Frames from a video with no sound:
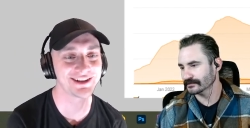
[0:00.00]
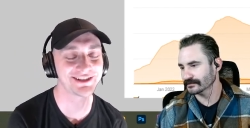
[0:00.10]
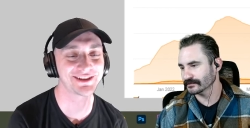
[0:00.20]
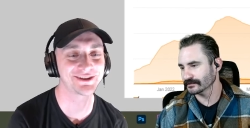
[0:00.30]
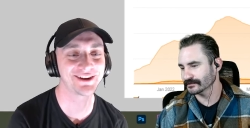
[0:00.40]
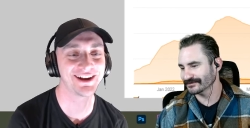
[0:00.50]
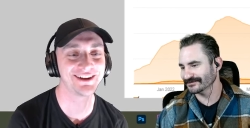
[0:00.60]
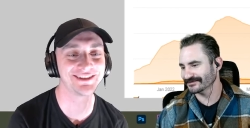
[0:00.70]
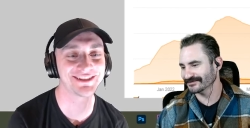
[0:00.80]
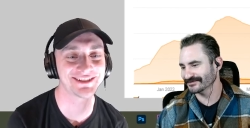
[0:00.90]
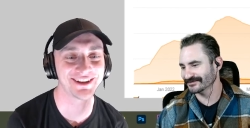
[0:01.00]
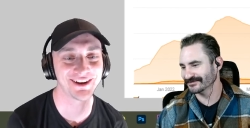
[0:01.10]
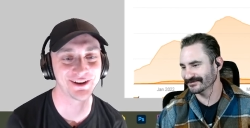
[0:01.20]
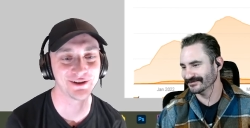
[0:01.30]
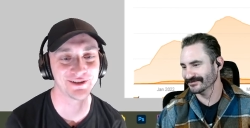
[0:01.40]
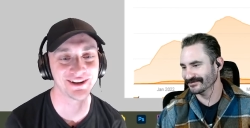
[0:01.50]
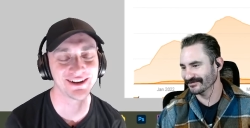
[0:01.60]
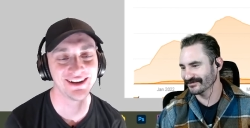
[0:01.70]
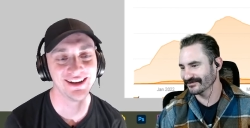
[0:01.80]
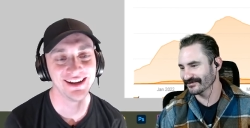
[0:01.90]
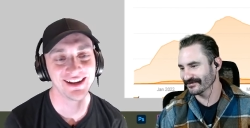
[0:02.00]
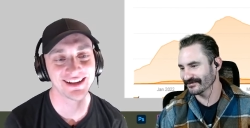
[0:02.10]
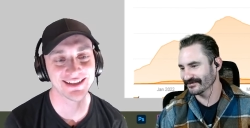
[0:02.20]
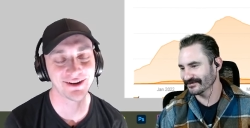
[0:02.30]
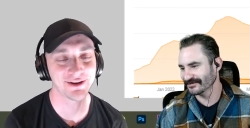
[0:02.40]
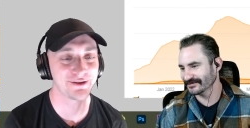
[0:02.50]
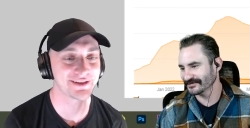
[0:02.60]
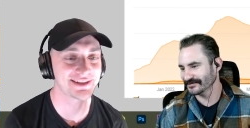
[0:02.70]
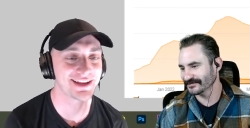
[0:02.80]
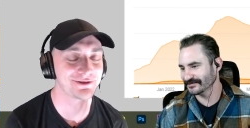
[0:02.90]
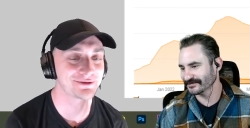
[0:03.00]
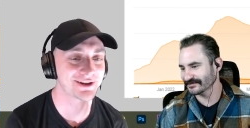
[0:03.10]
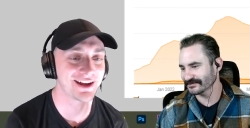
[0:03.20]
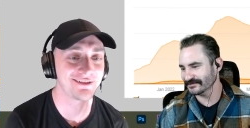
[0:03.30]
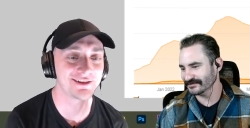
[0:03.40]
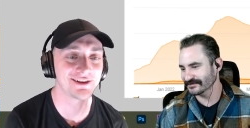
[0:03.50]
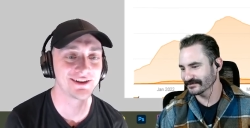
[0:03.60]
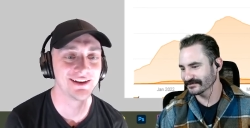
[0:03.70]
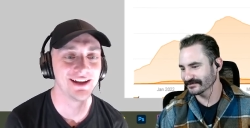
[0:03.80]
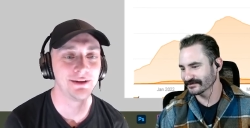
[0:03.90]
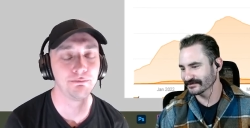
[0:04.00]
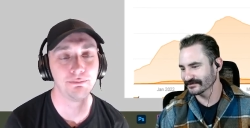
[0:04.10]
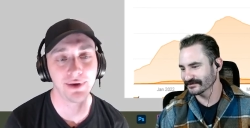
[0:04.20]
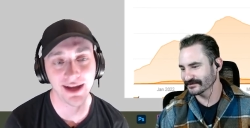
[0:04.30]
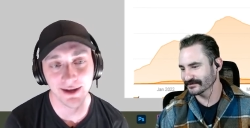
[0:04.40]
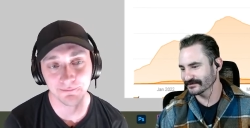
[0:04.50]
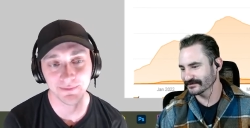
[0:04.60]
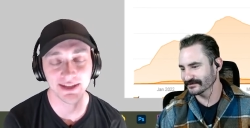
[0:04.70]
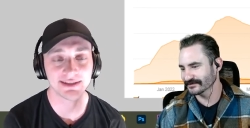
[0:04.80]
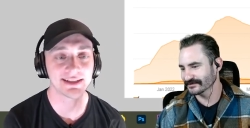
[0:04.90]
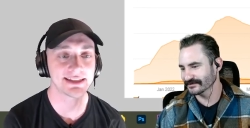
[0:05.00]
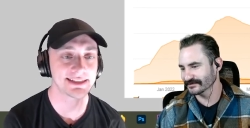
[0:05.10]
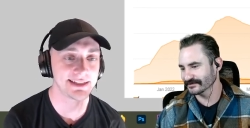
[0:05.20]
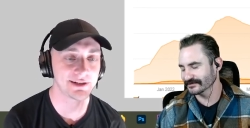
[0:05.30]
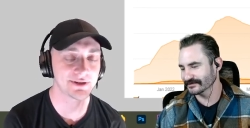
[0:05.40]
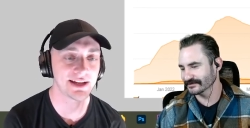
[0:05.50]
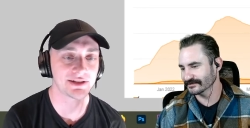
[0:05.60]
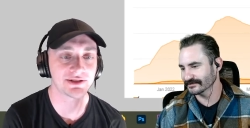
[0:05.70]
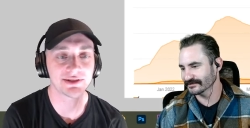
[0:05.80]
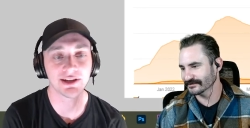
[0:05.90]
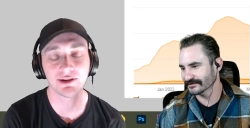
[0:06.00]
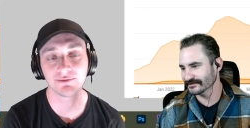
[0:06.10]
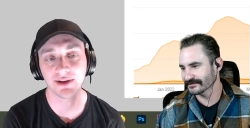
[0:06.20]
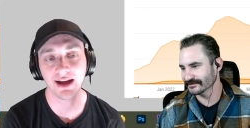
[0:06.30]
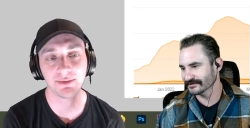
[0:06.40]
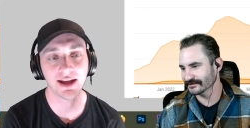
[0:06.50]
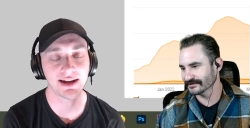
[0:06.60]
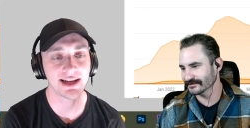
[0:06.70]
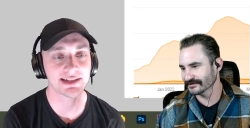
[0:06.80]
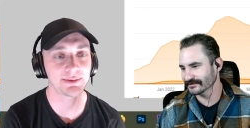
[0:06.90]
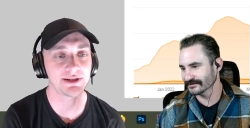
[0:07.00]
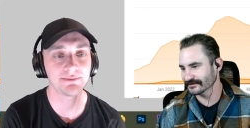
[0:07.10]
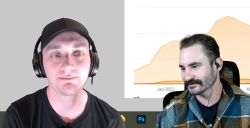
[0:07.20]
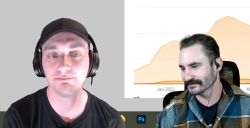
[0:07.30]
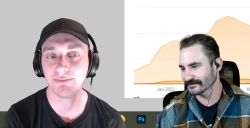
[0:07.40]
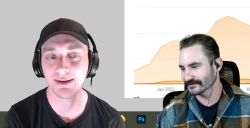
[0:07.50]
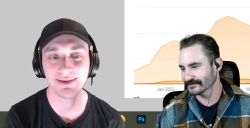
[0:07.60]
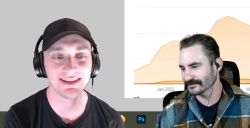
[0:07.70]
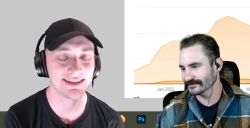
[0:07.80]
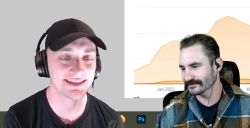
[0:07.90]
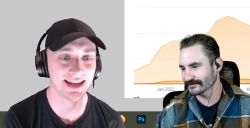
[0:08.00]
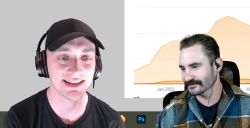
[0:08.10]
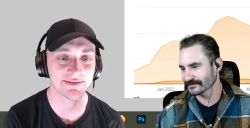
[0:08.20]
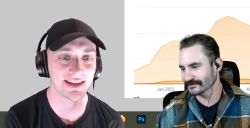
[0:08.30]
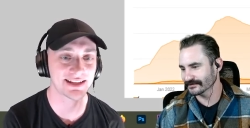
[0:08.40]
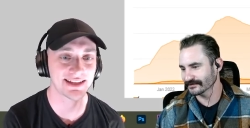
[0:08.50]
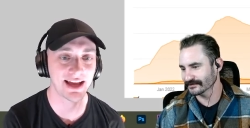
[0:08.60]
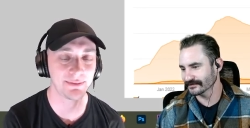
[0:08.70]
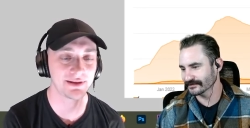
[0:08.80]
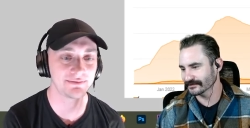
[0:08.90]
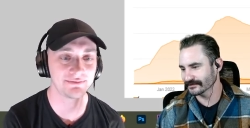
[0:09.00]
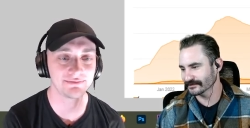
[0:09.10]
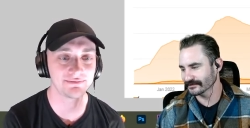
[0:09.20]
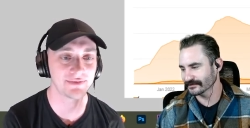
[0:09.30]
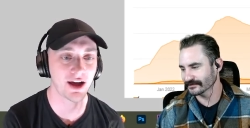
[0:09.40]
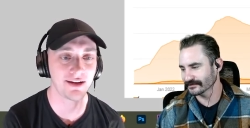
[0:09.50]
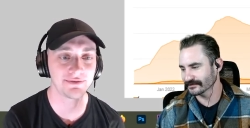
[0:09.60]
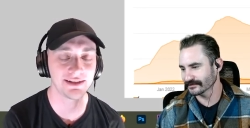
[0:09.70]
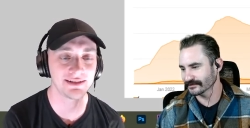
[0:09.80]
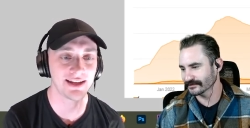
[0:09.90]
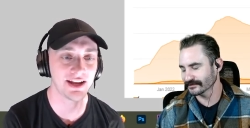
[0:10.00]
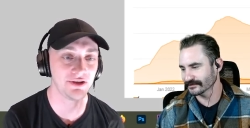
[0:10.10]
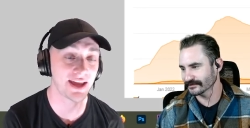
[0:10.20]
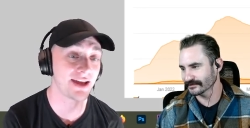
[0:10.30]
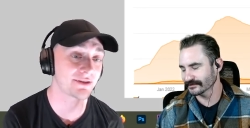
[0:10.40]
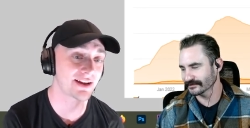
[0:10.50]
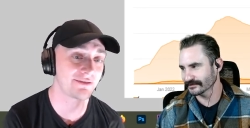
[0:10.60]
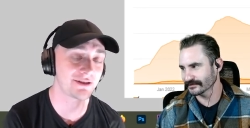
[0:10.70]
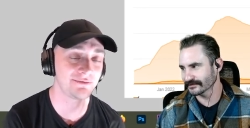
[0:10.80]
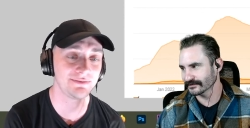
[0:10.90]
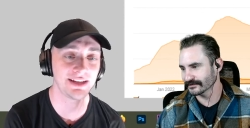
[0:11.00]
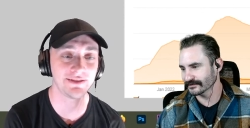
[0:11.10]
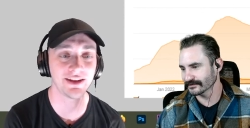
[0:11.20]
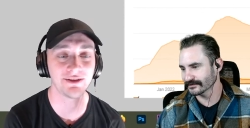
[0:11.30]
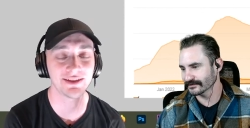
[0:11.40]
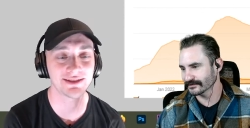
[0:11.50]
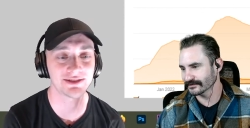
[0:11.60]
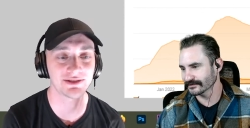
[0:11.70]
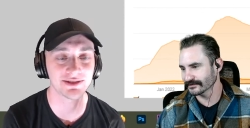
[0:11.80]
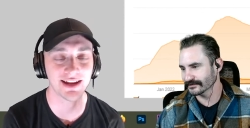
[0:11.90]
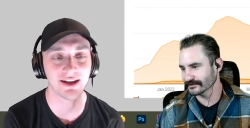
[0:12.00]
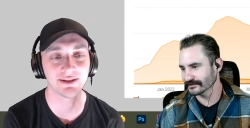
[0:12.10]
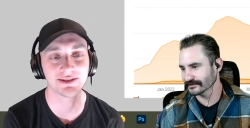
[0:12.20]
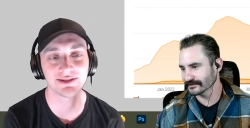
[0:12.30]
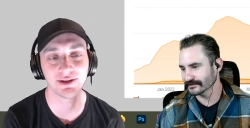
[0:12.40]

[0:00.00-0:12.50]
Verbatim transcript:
Speaker 1: burn it to the ground and start over because I don't know if this thing will recover. But it's the casino niche, so I'm not an expert. Maybe these kinds of things happen often and you can recover them, even though it's just how it's